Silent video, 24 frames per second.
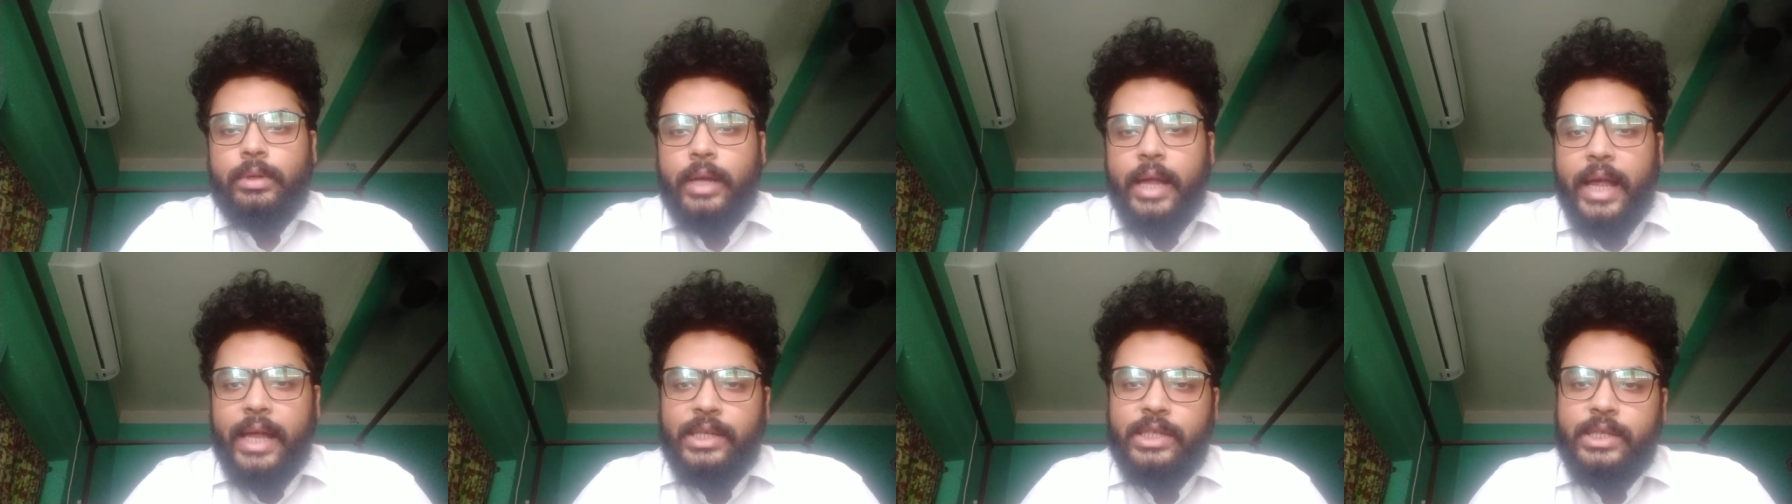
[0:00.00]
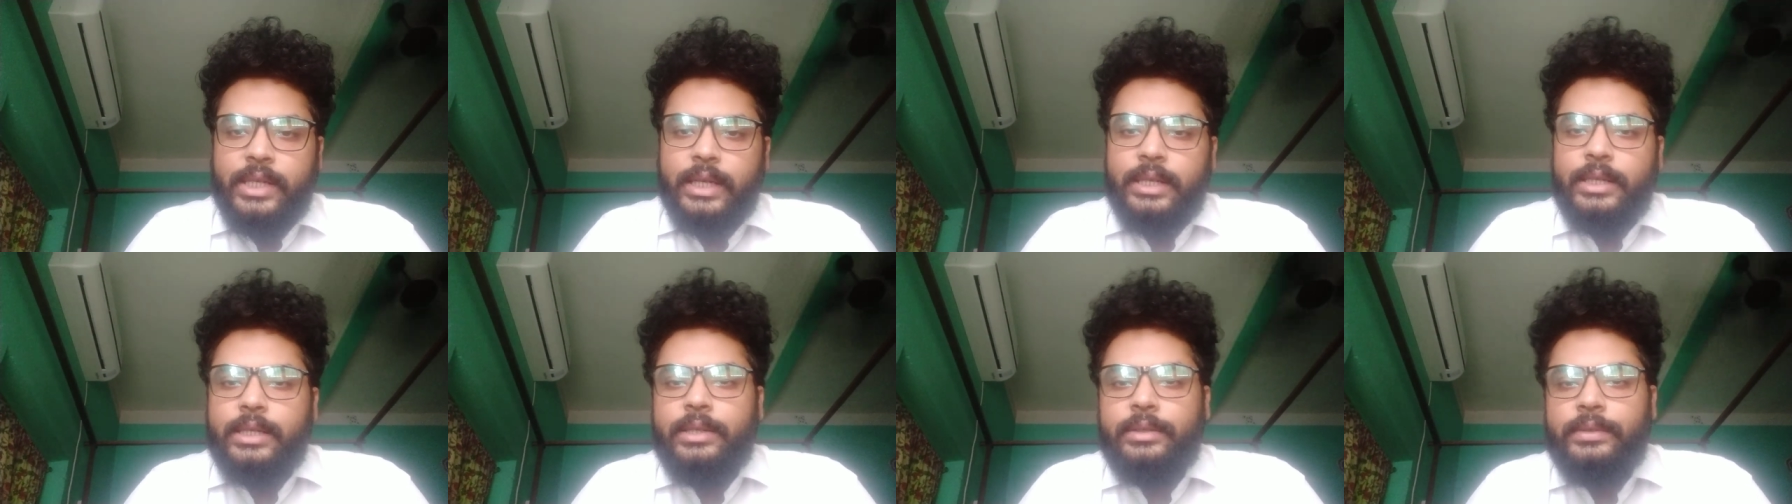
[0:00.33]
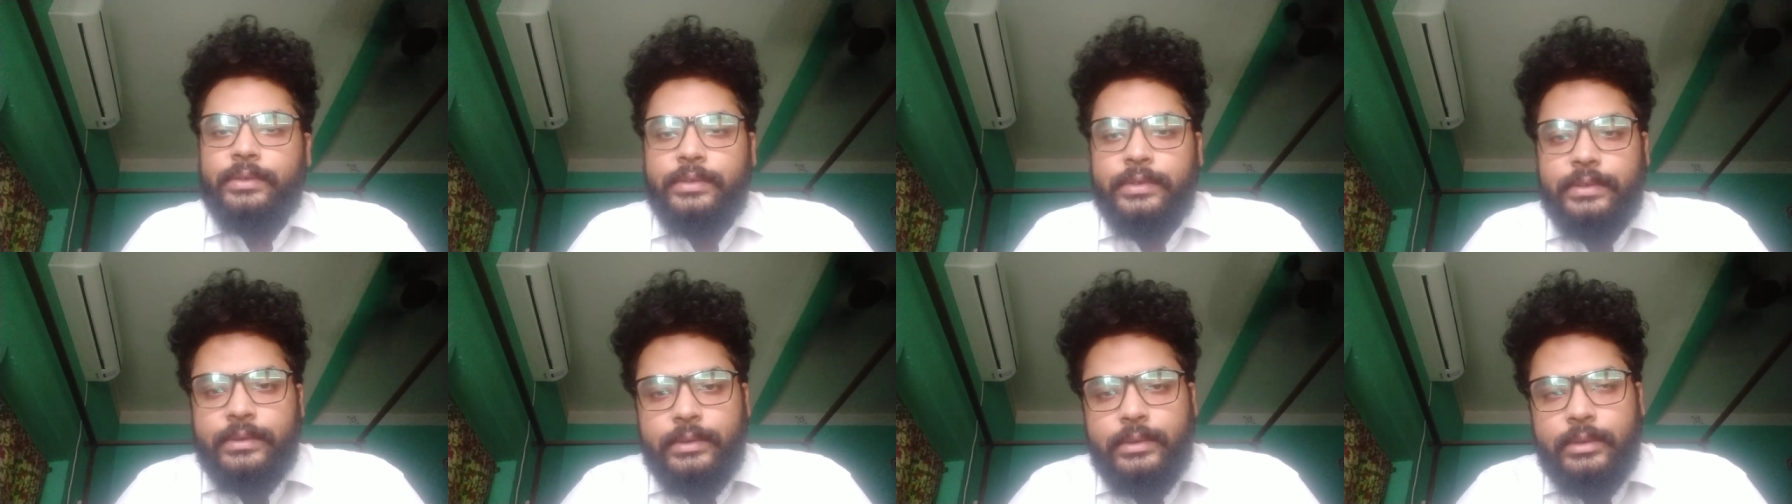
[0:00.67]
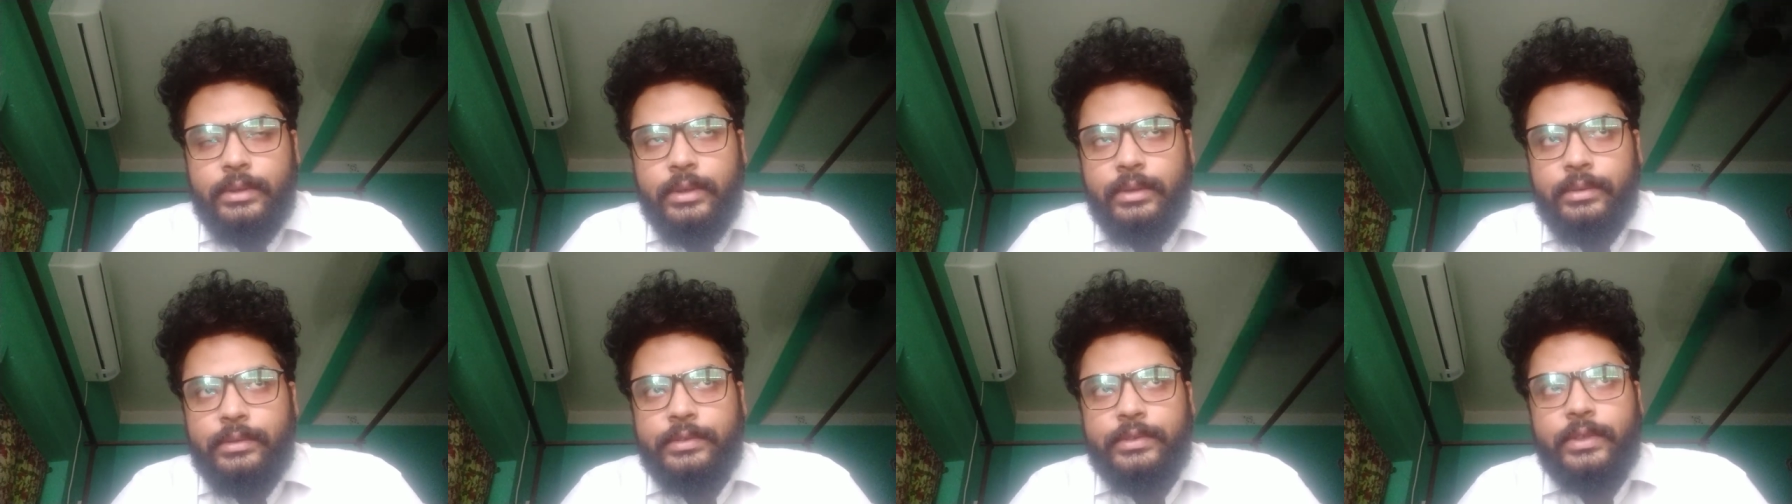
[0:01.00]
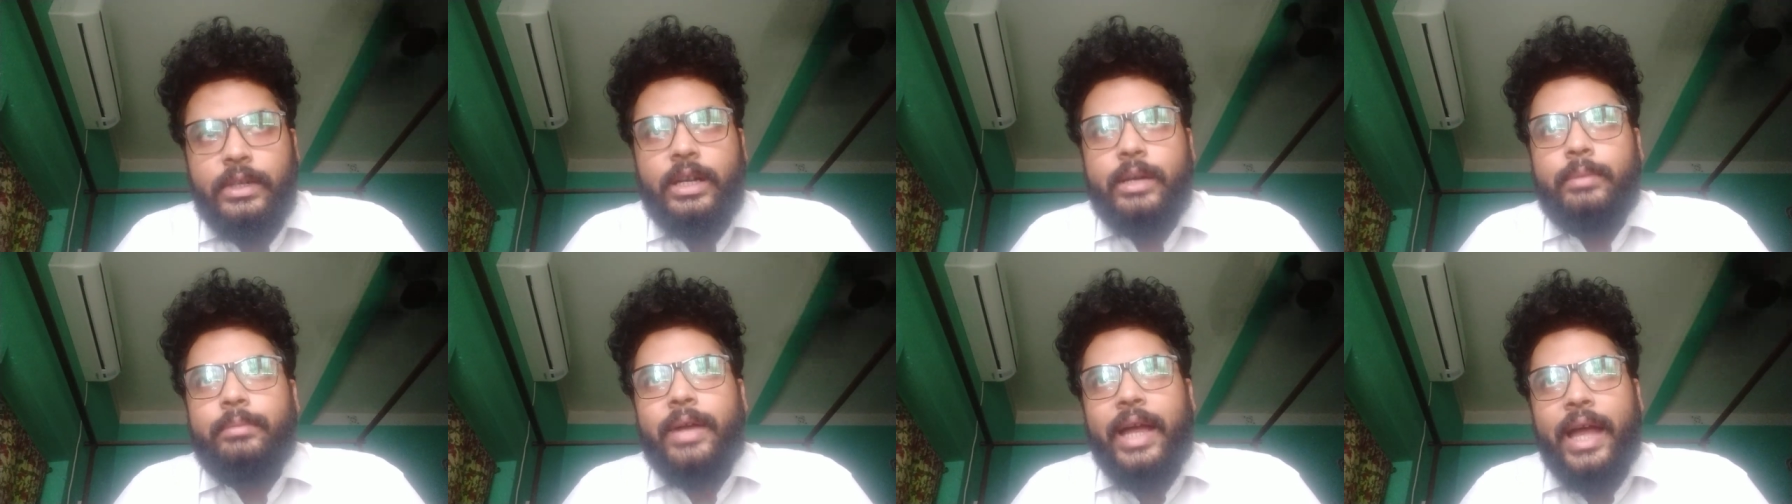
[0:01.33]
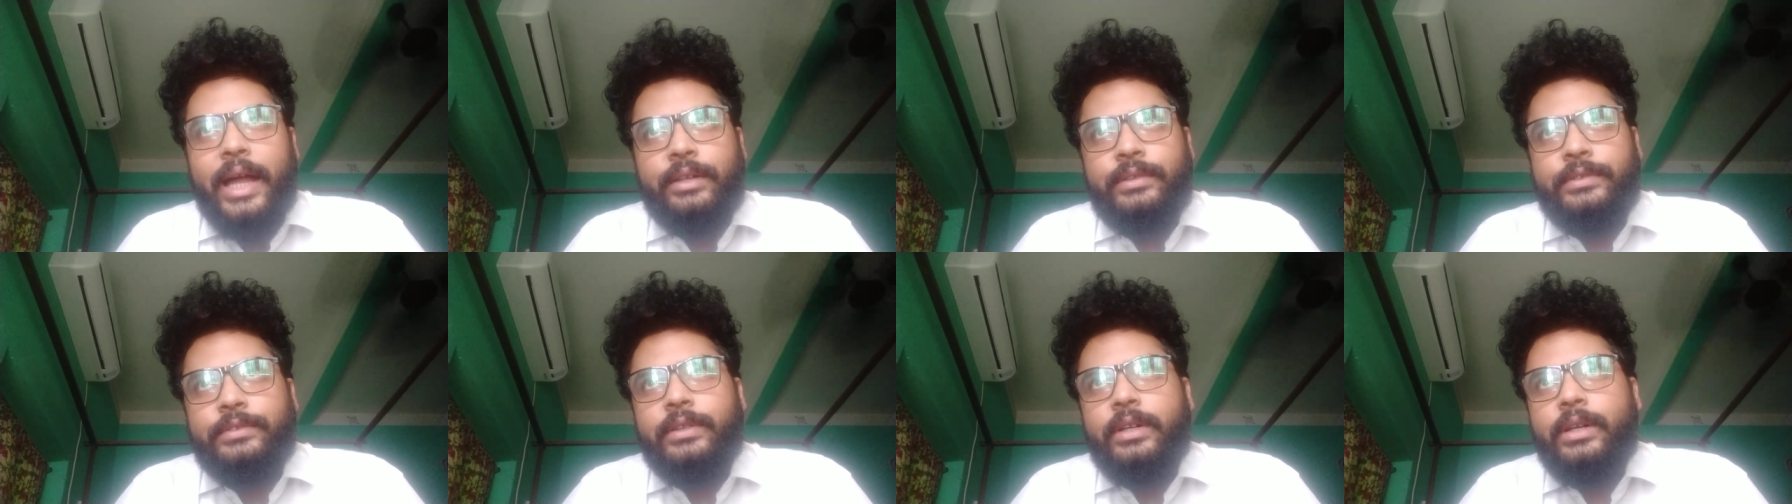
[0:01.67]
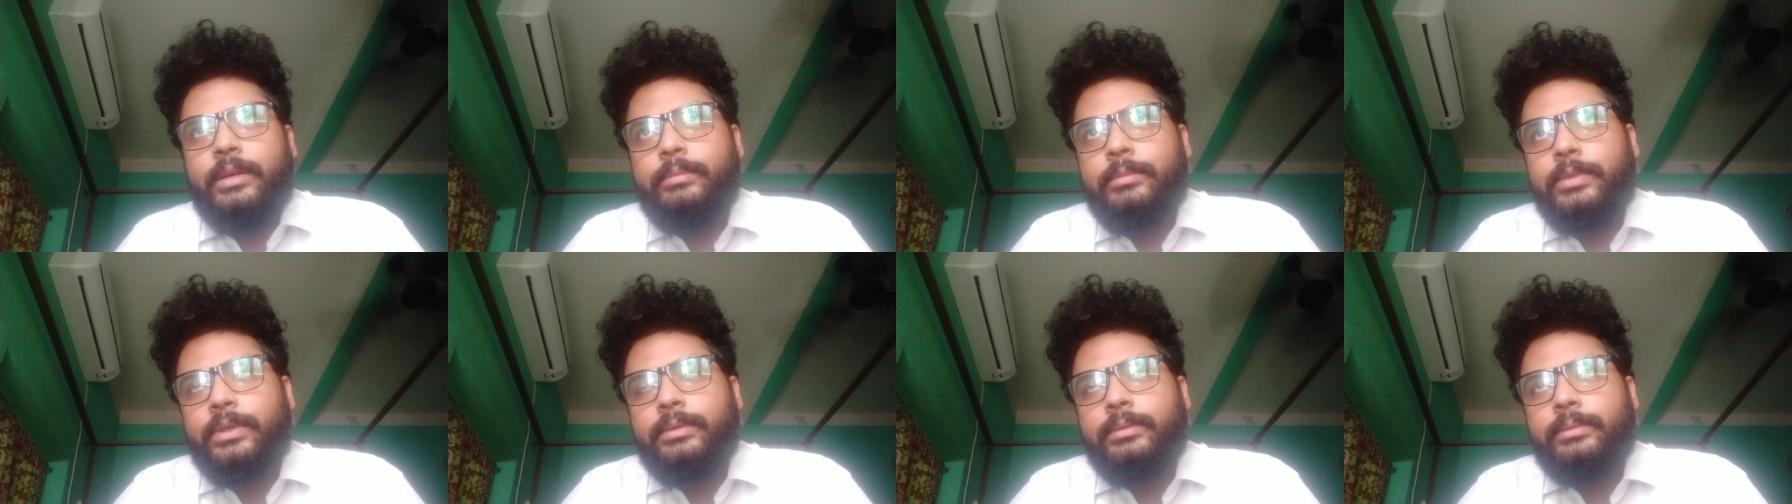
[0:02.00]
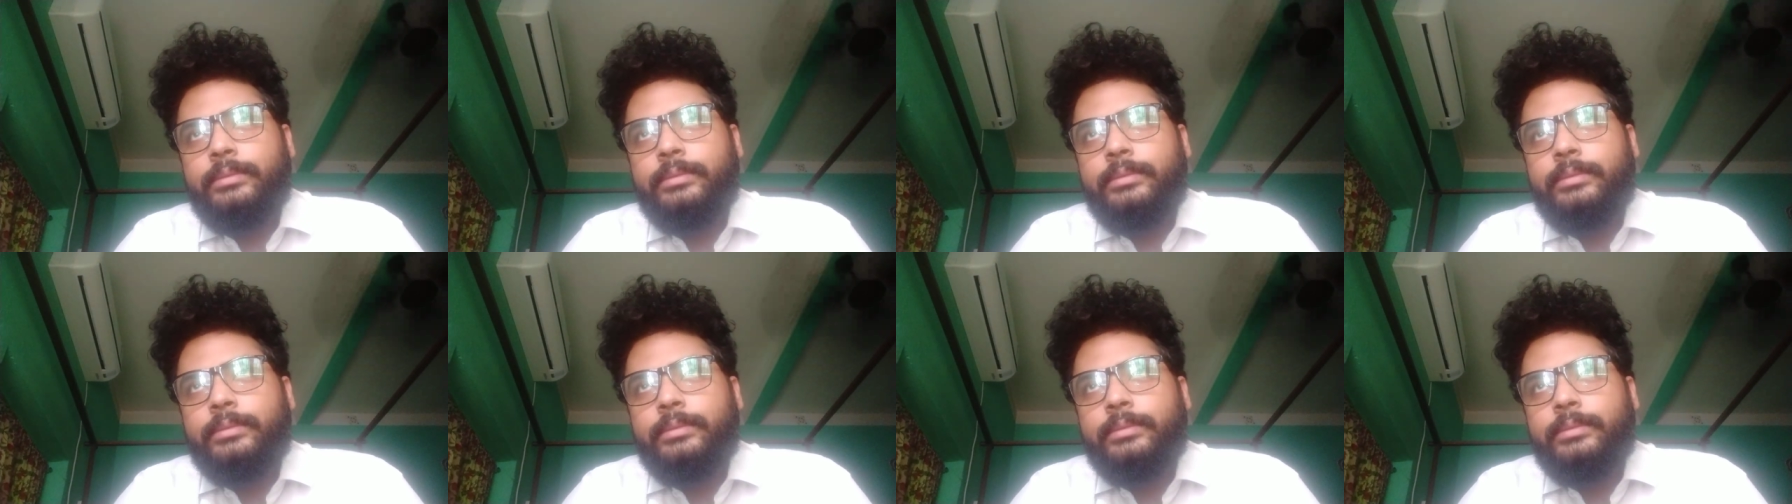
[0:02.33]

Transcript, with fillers: adjective, verb, adverb,